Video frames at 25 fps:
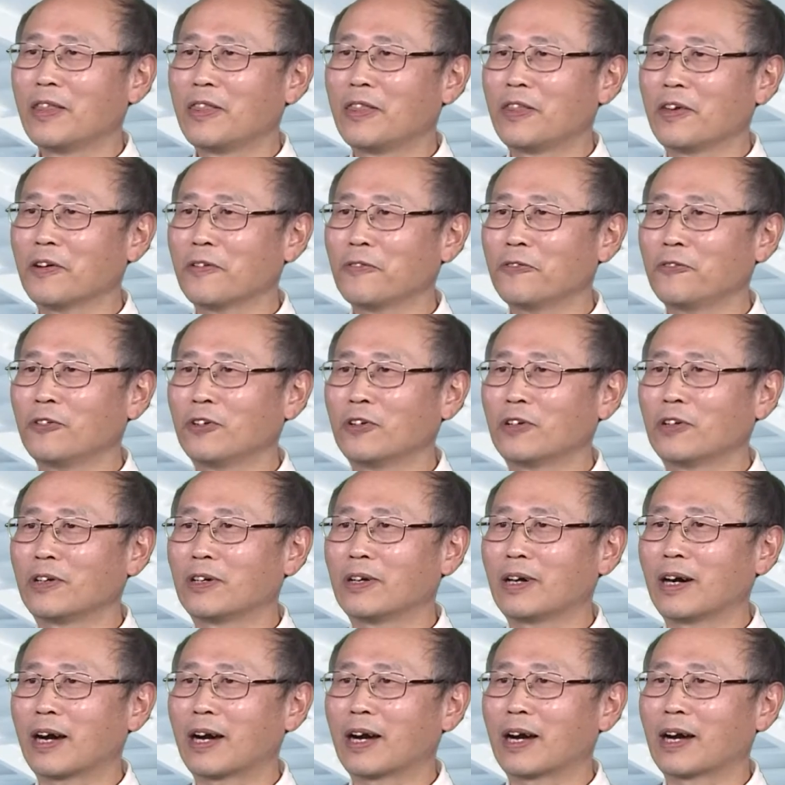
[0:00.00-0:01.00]

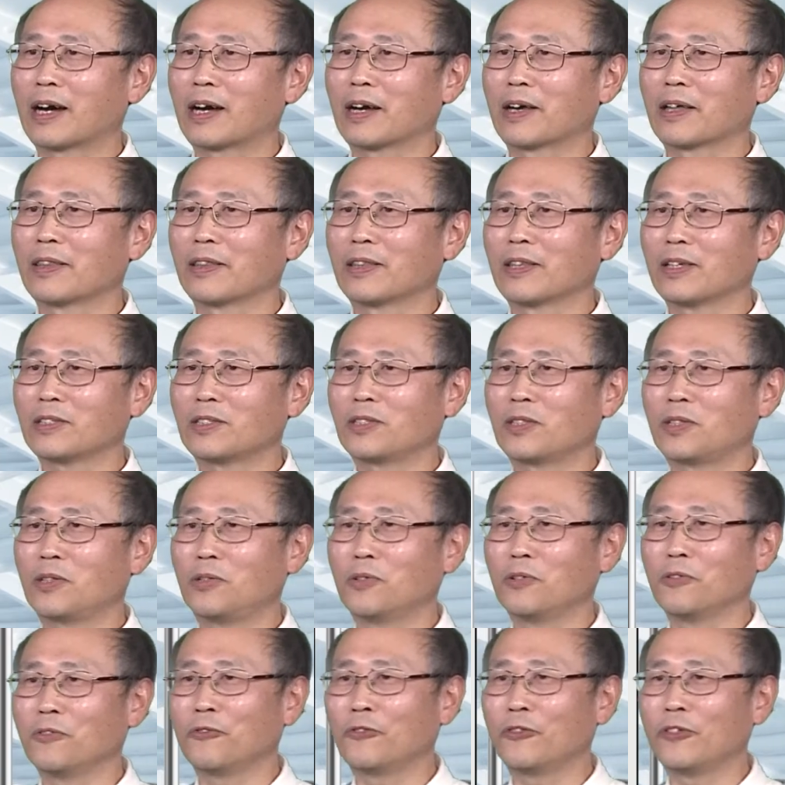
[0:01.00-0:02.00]
Therefore, these
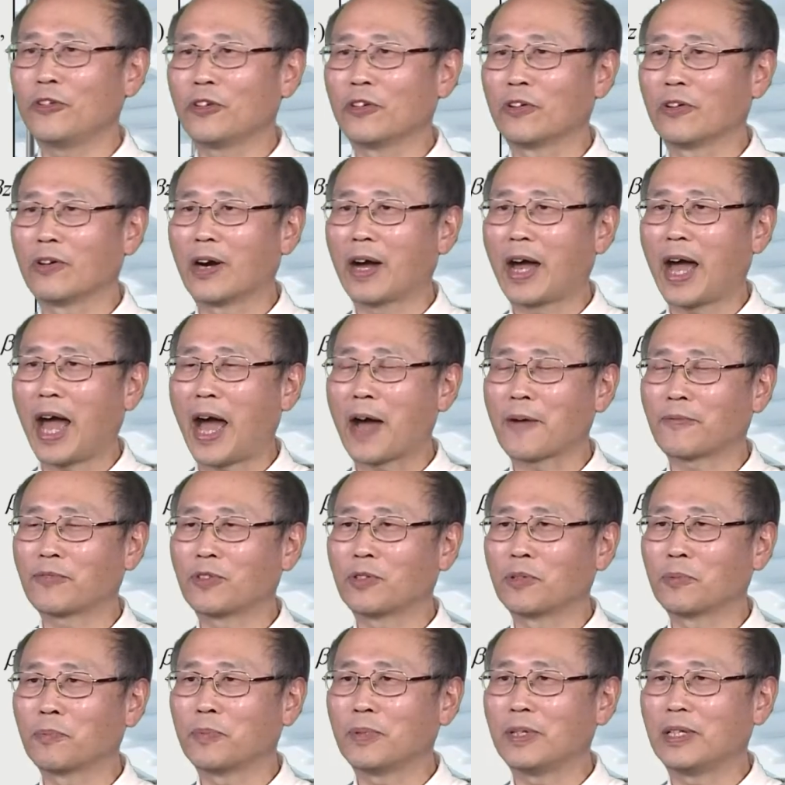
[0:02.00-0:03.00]
two fields have
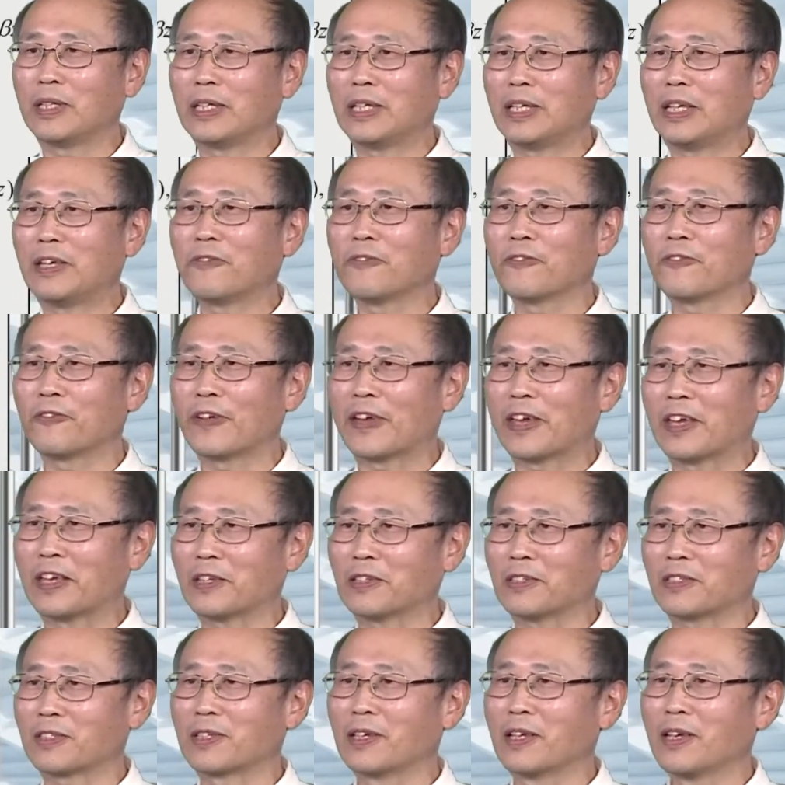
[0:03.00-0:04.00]
to be in
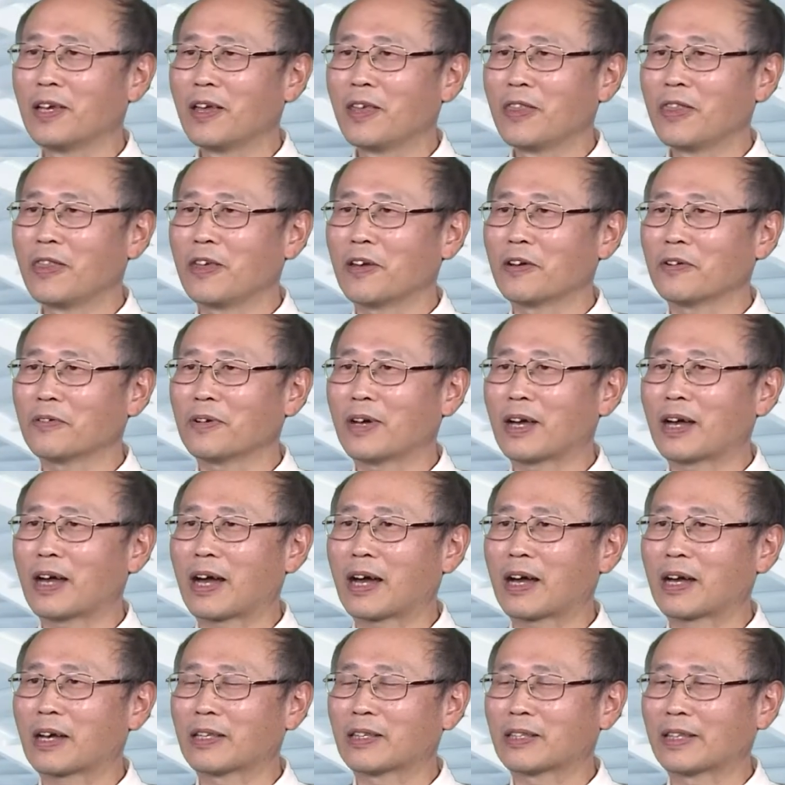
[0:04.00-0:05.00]
phase.
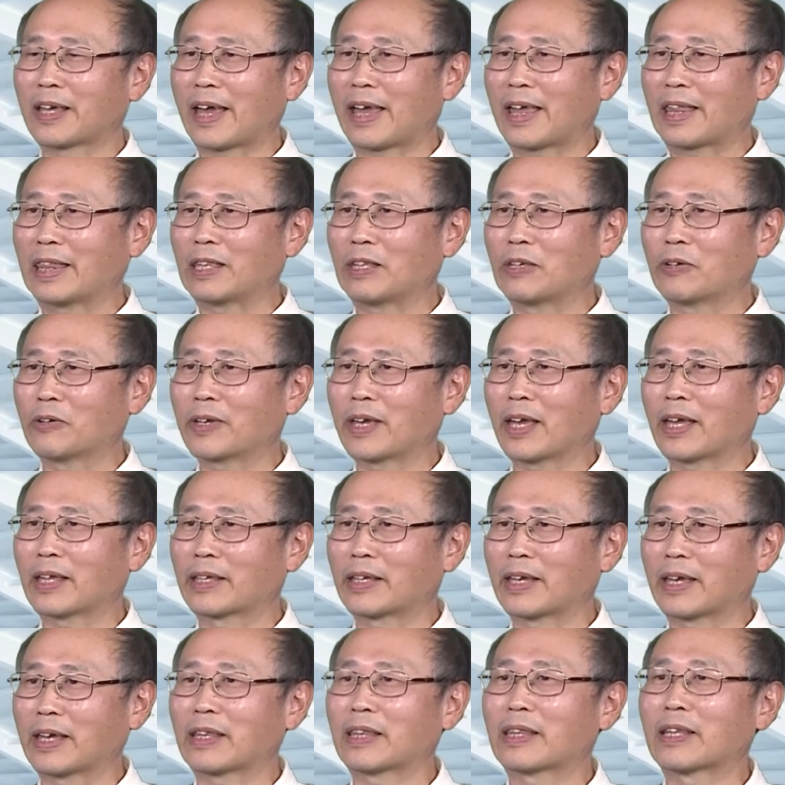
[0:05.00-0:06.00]
Then you
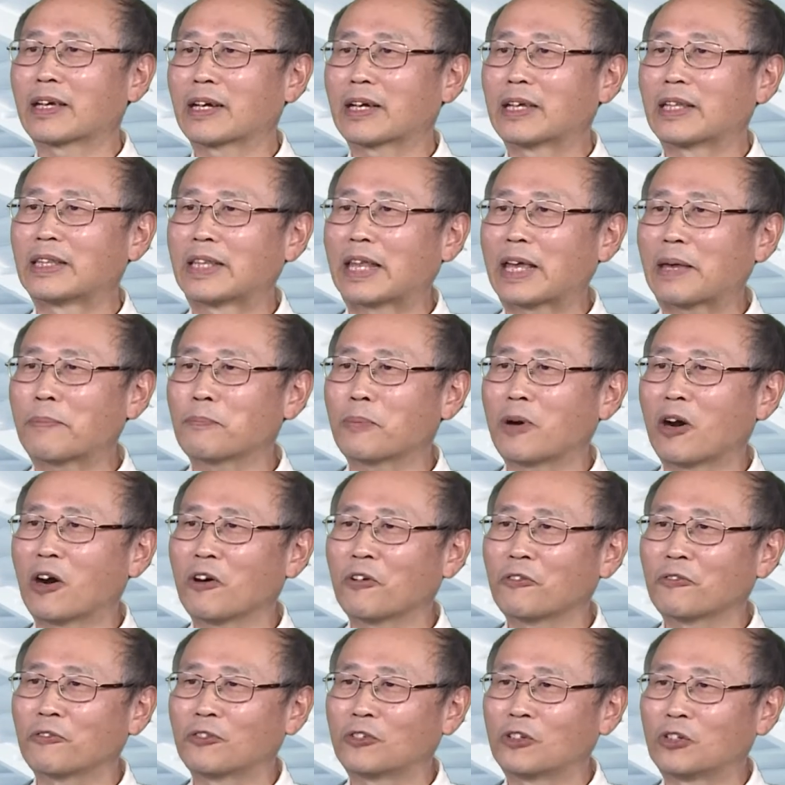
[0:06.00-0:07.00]
can get a net
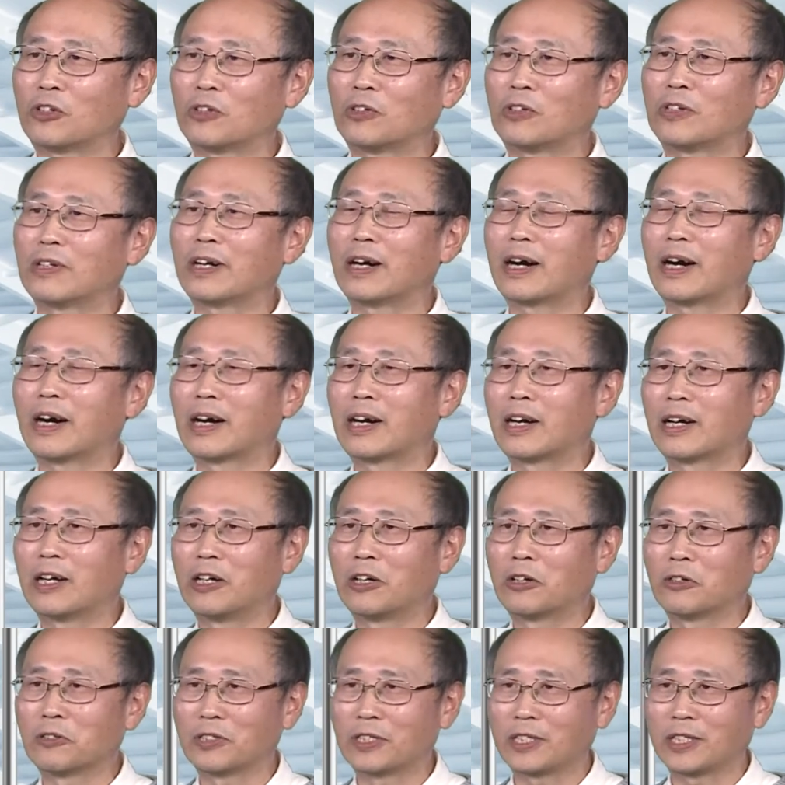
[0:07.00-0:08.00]
power flow
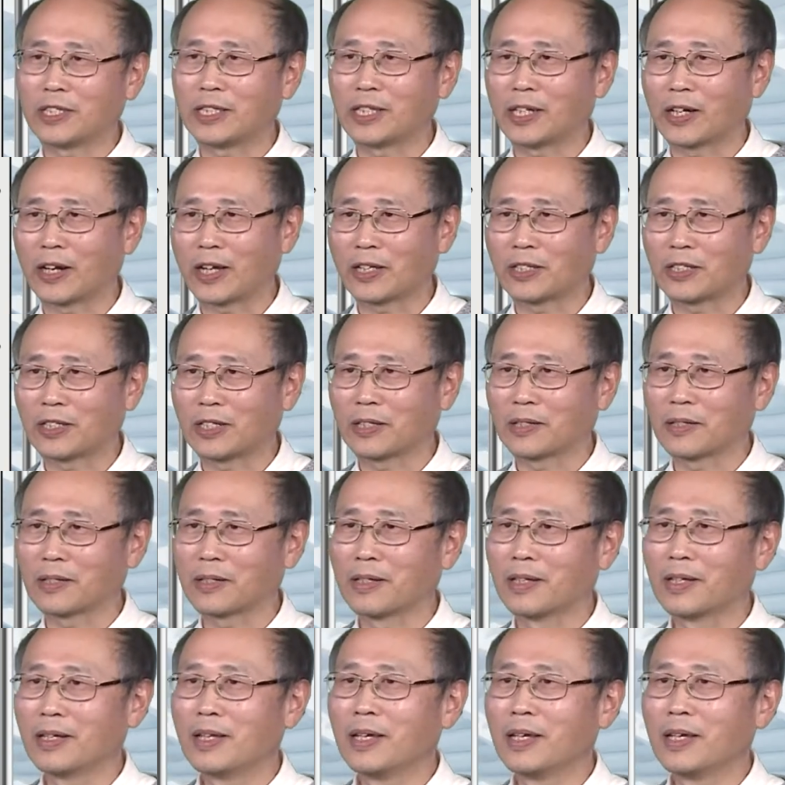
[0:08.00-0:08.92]
along Z direction.